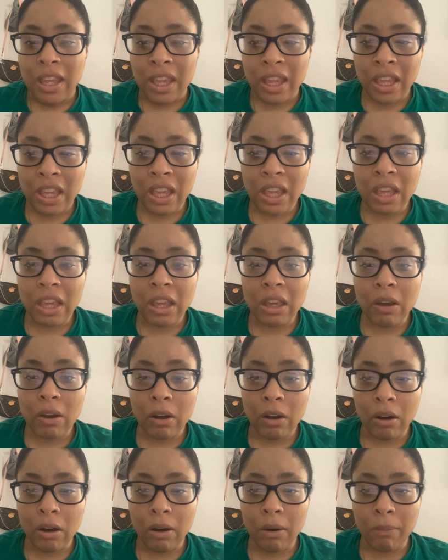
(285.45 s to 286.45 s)
they
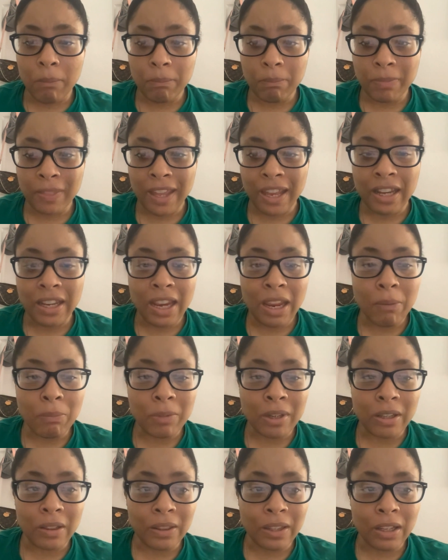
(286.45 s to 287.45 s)
named
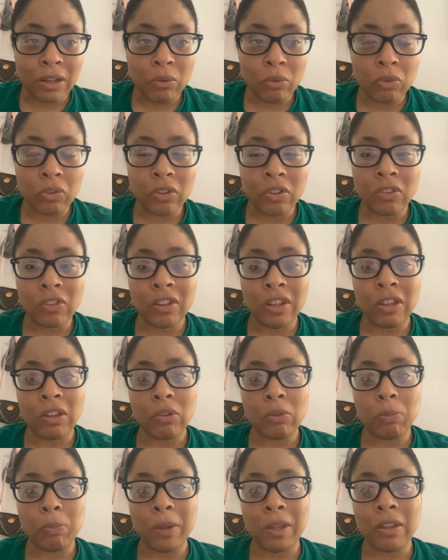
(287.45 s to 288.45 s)
it Little's
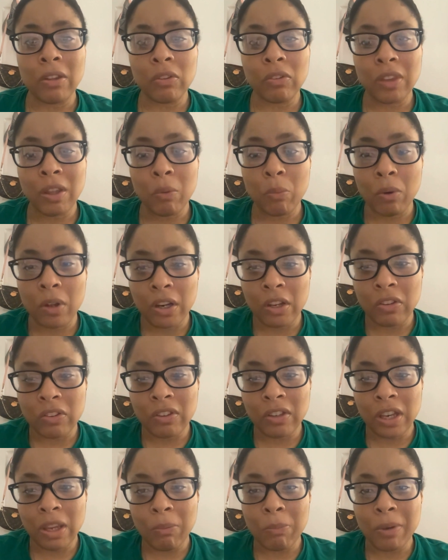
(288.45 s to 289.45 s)
disease because they wanted
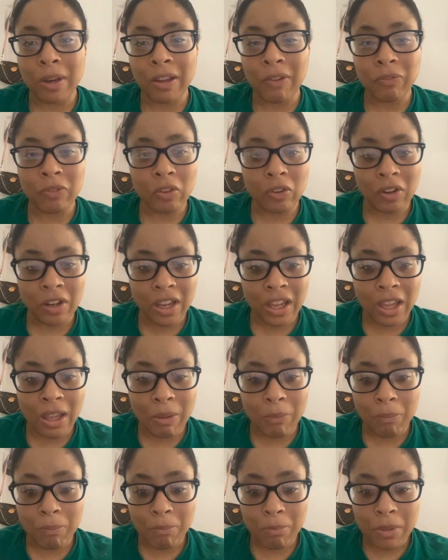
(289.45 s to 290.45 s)
to name it after
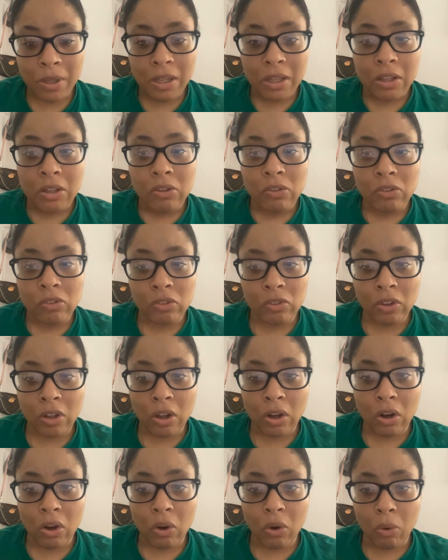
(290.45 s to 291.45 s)
him.
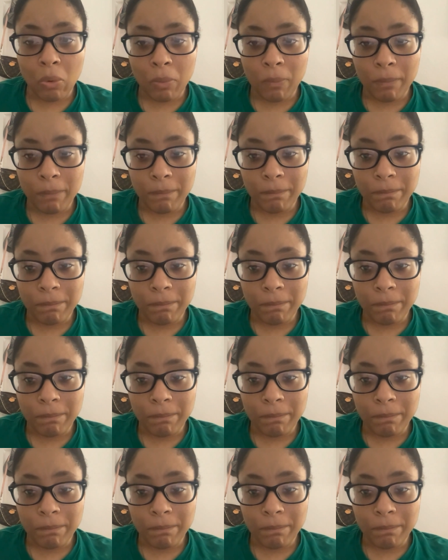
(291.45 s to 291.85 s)
So,